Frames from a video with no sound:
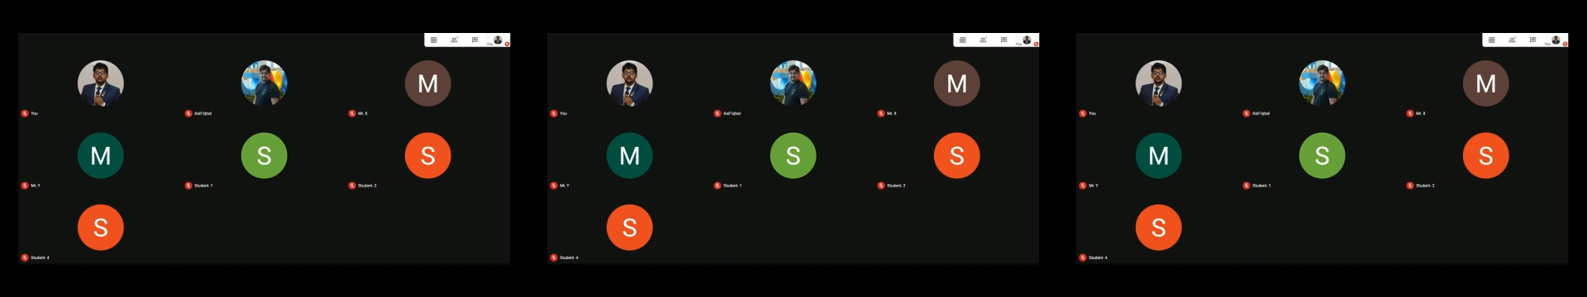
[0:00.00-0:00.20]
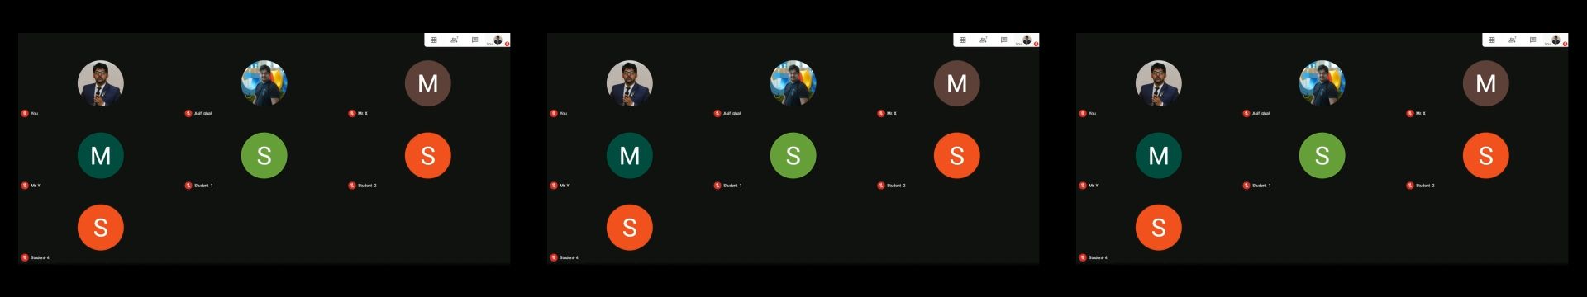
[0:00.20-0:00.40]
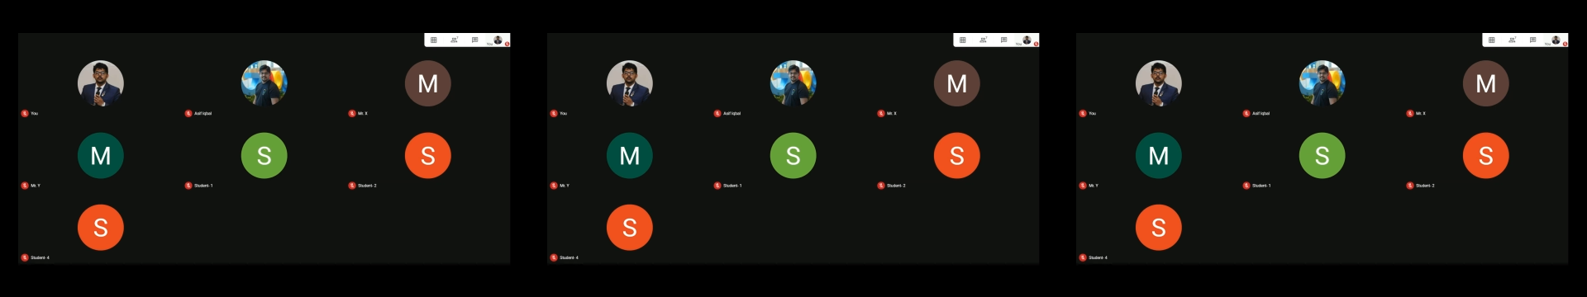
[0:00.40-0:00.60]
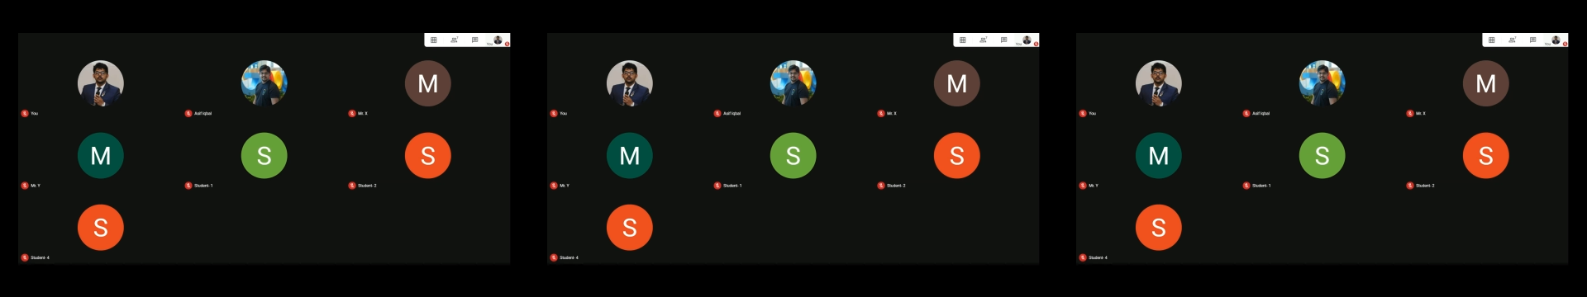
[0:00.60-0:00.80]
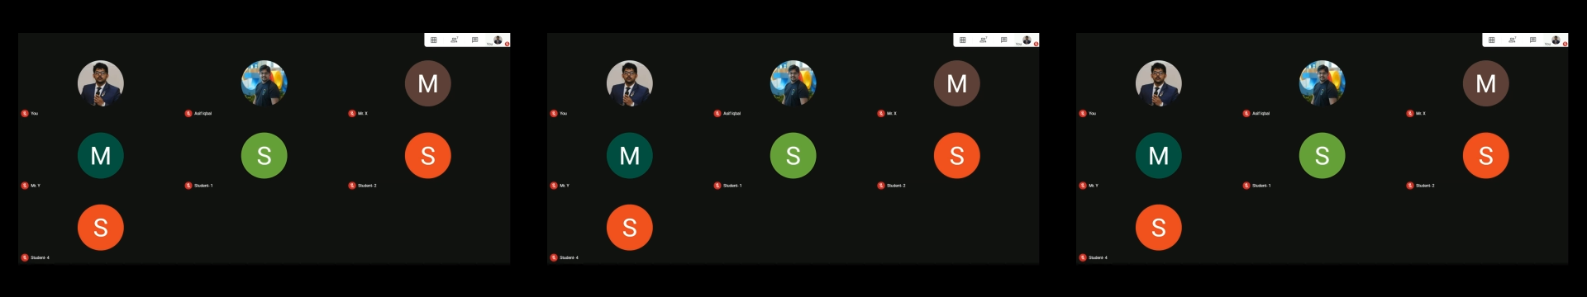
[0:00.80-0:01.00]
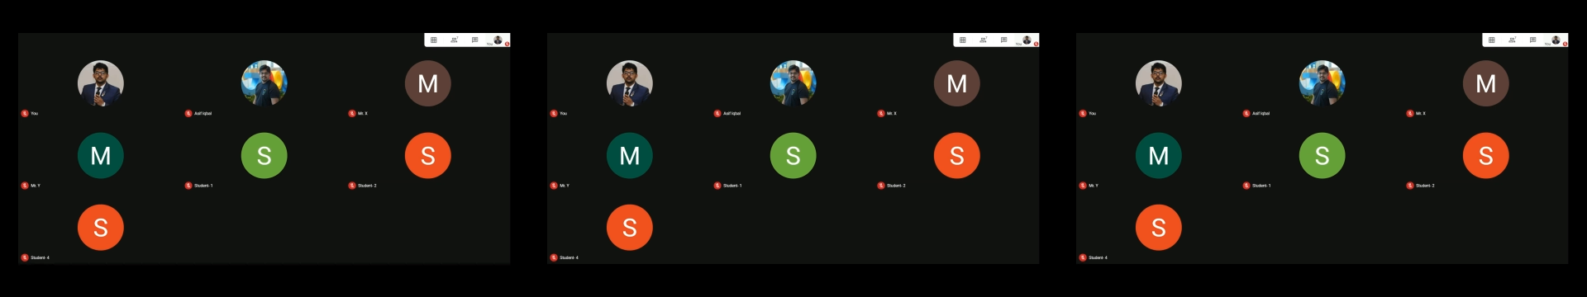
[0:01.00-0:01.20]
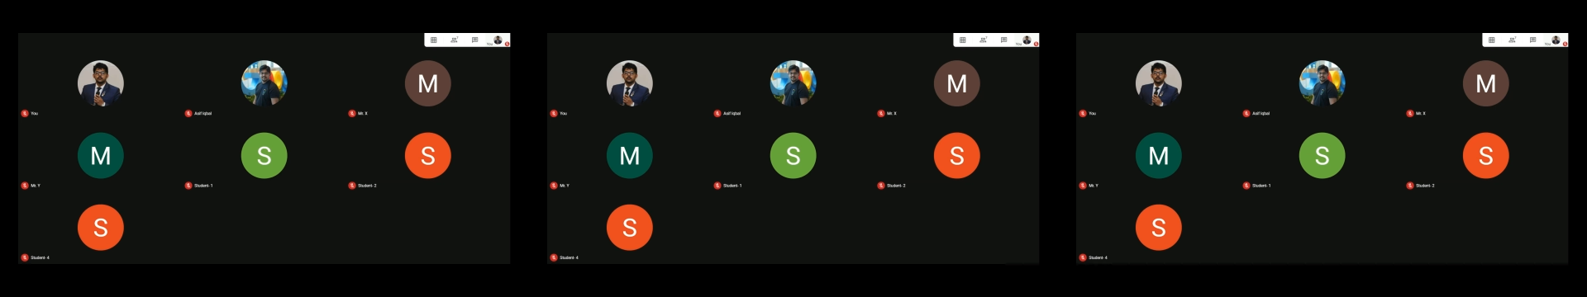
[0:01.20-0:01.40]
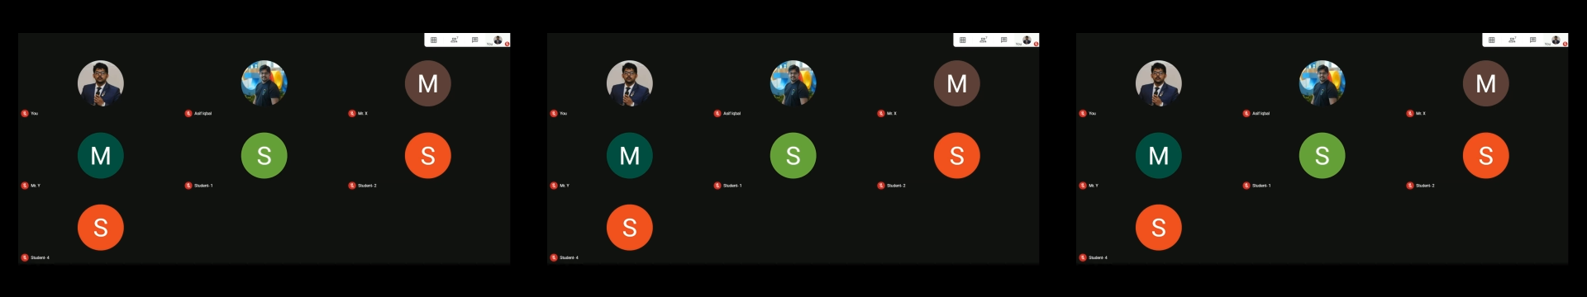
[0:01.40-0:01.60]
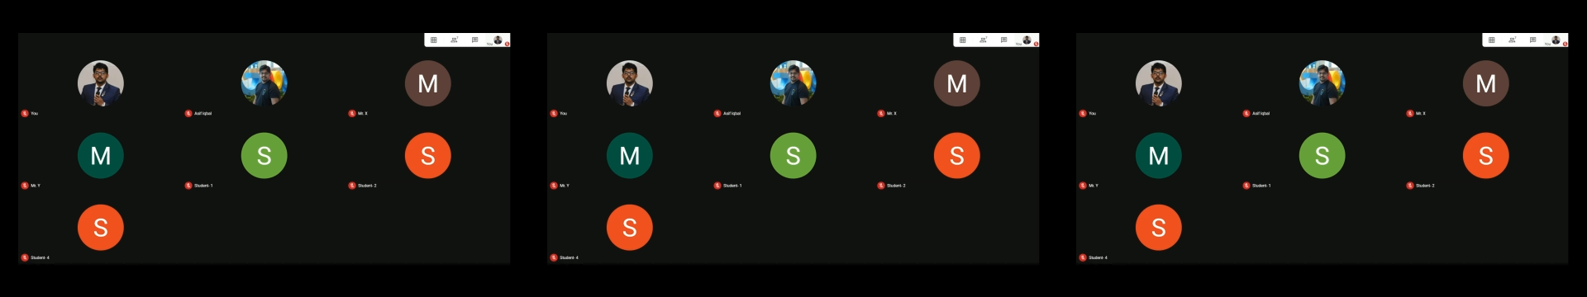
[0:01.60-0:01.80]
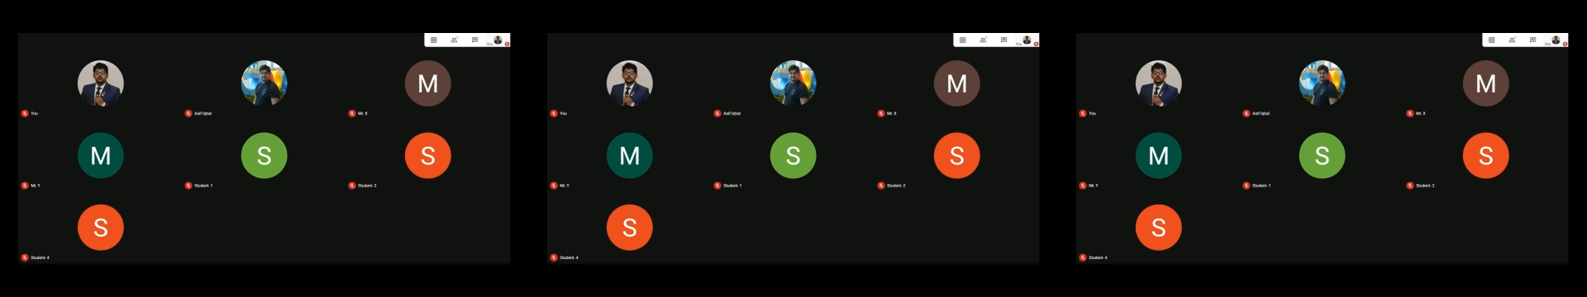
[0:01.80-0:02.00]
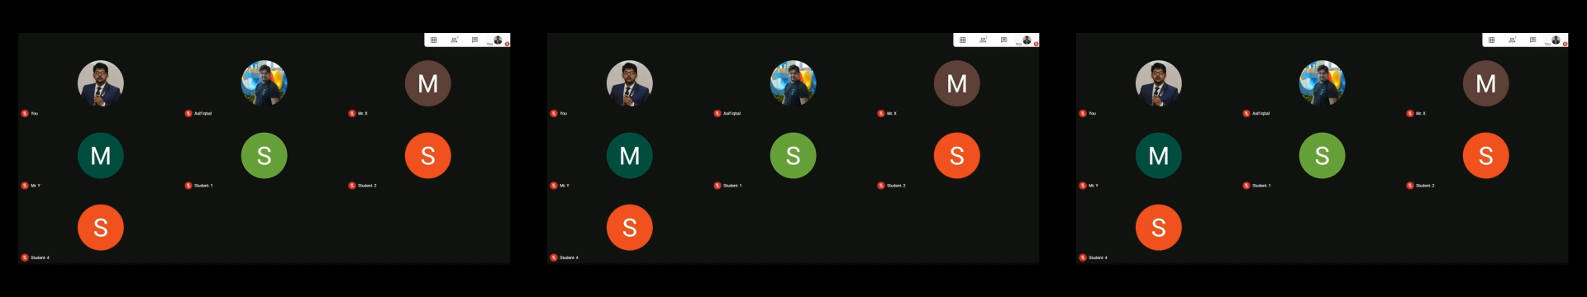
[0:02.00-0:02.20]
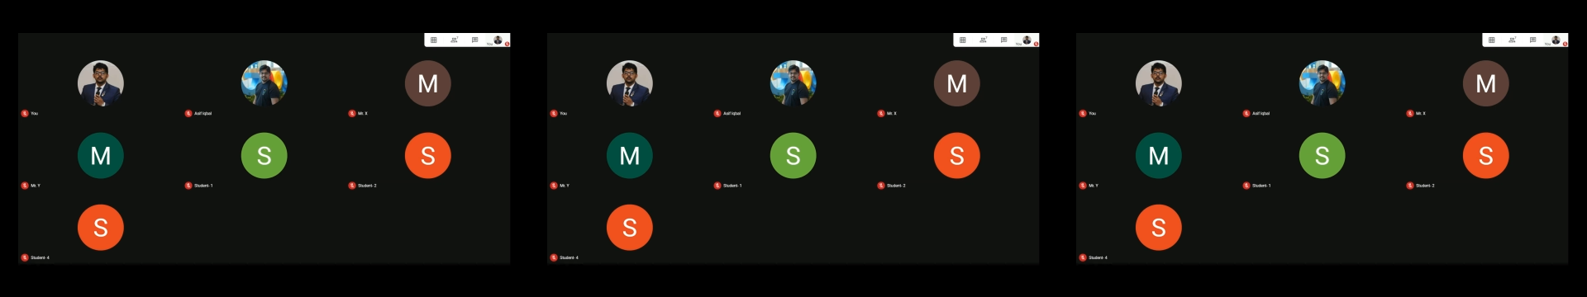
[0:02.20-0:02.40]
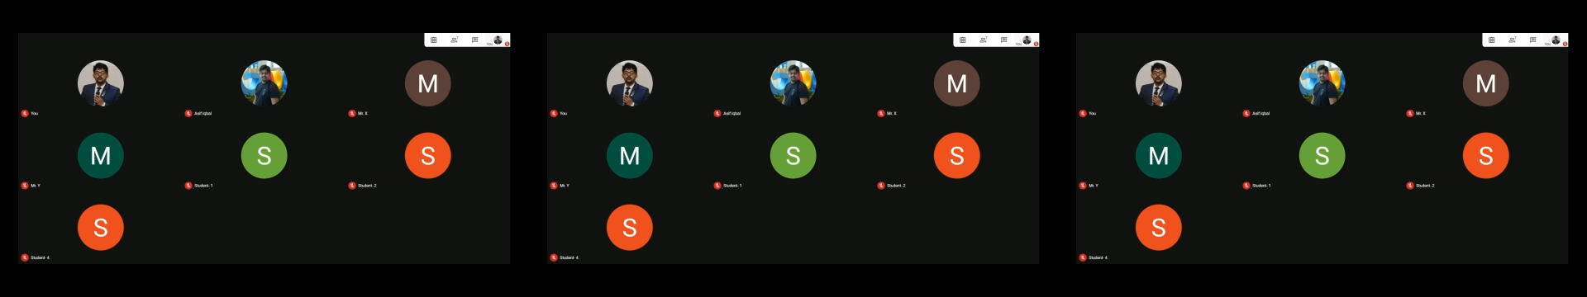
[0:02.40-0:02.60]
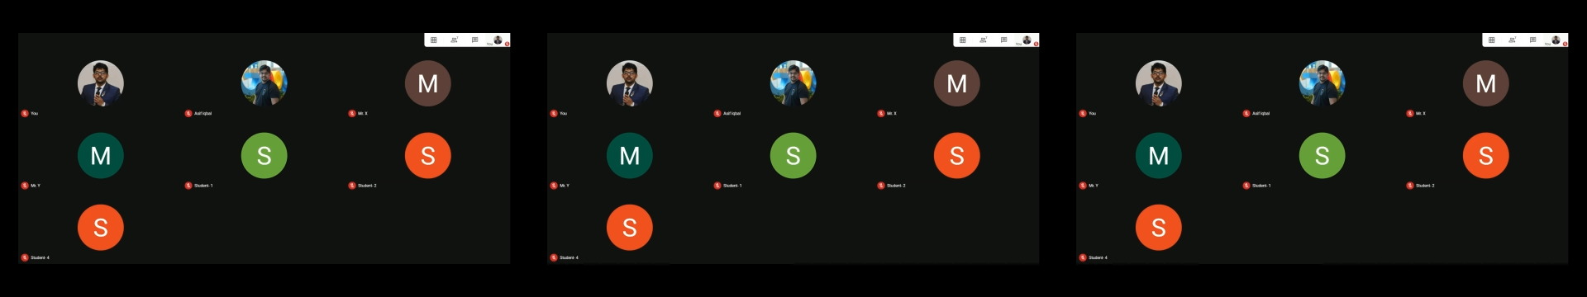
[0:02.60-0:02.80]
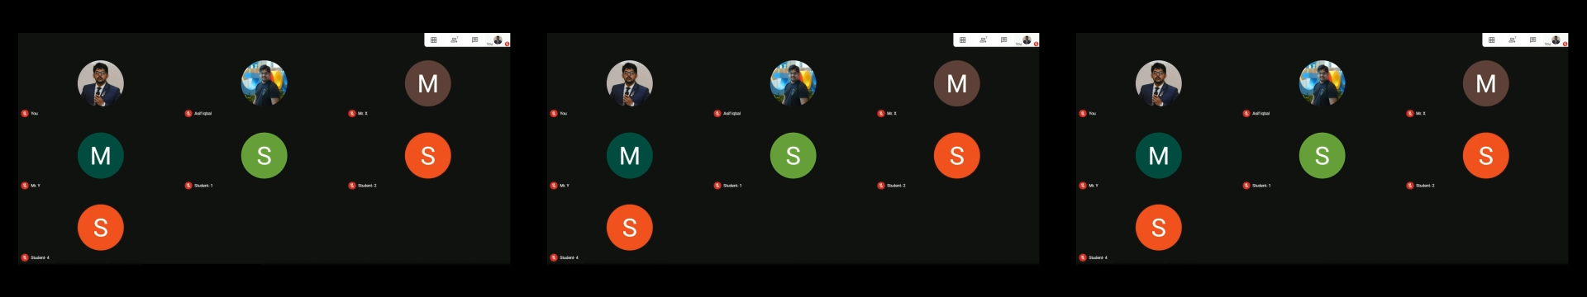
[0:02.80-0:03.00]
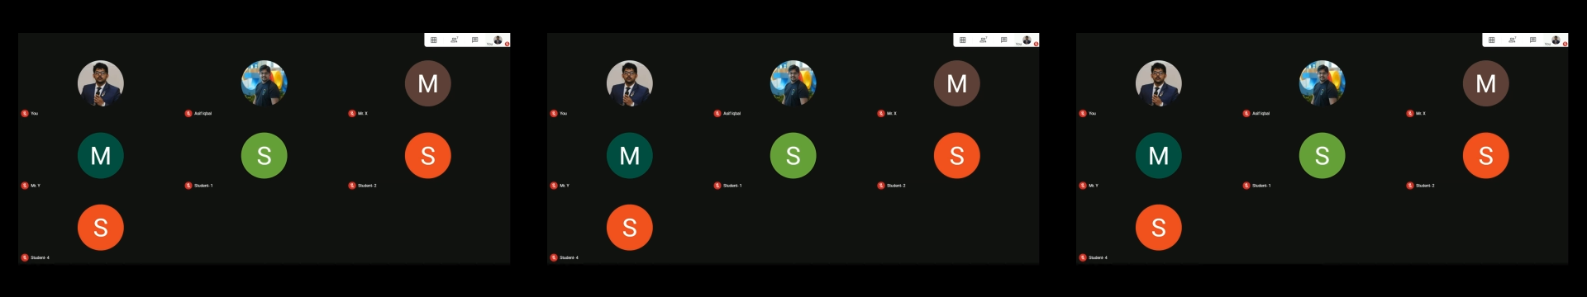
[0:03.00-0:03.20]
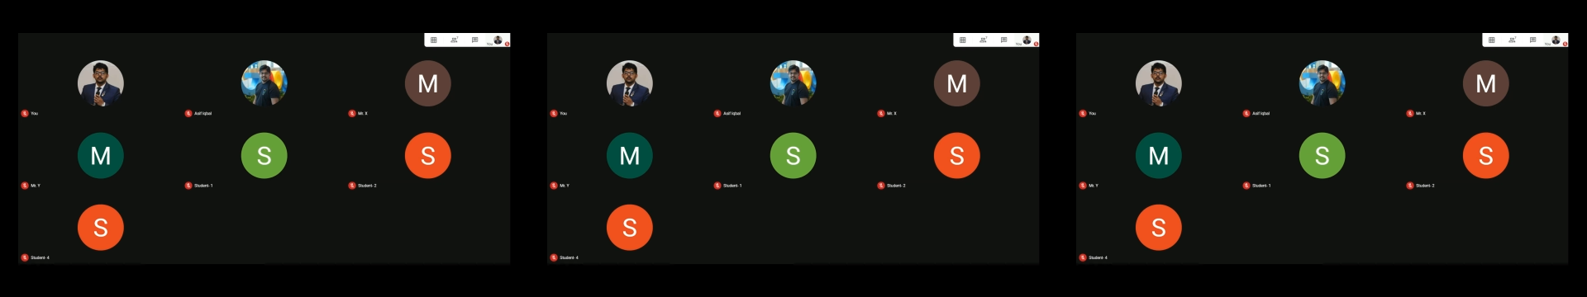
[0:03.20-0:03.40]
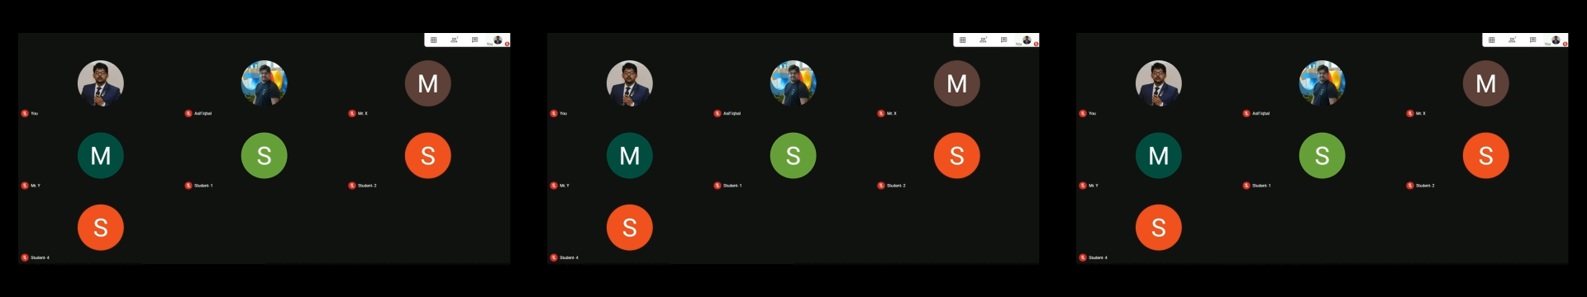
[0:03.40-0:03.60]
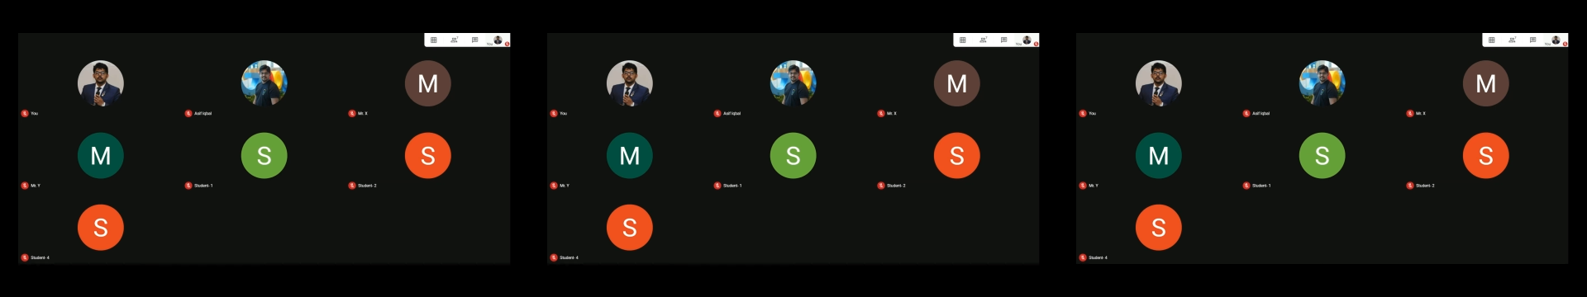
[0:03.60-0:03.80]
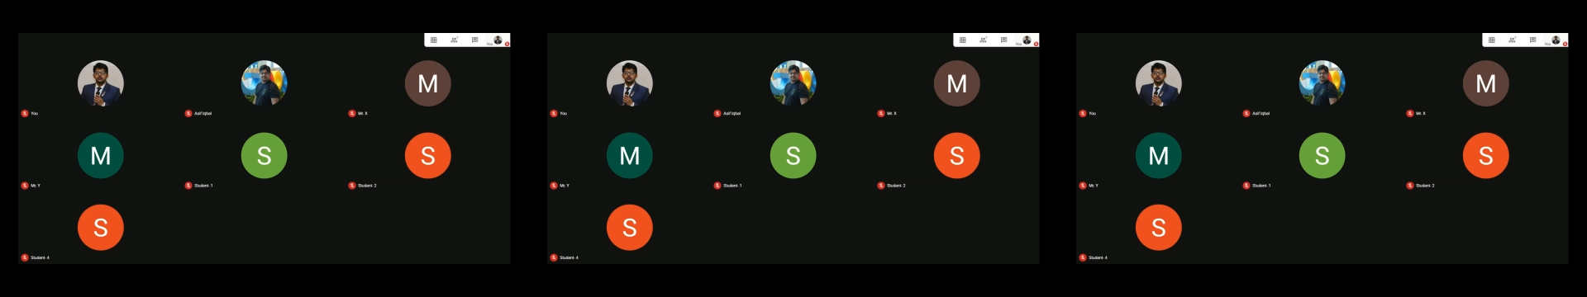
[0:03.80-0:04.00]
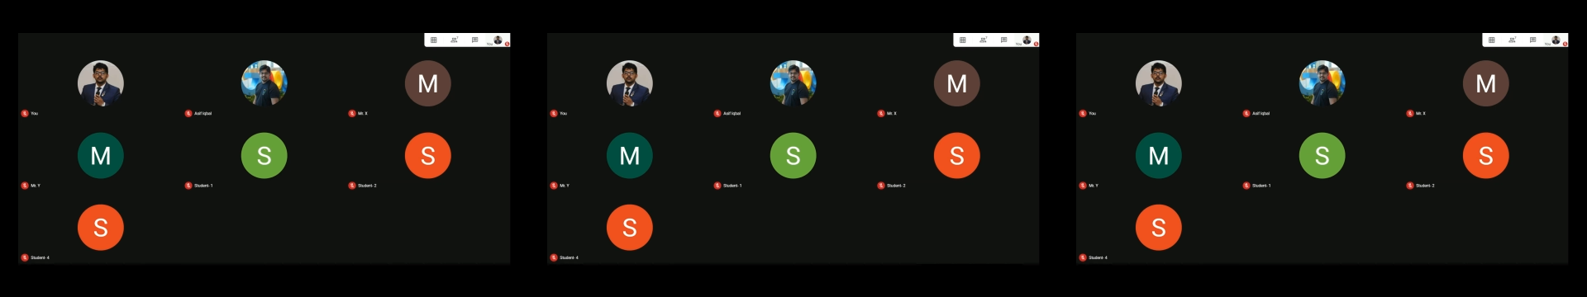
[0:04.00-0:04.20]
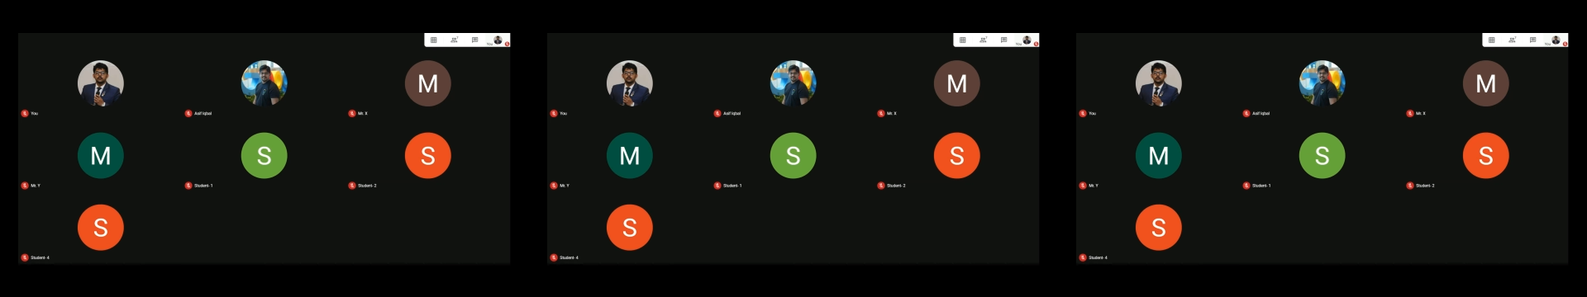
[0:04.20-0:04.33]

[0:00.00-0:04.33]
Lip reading: [unreadable: no face in view]